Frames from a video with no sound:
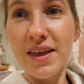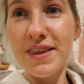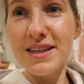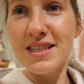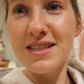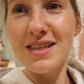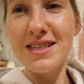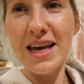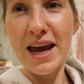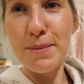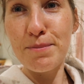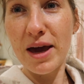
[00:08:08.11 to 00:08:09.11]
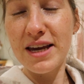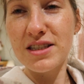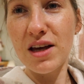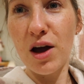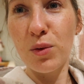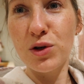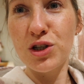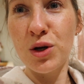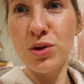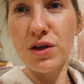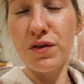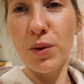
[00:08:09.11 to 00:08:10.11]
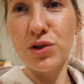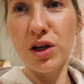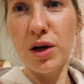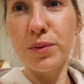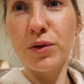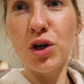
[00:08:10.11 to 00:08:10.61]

This is the same base that I would use if I was going to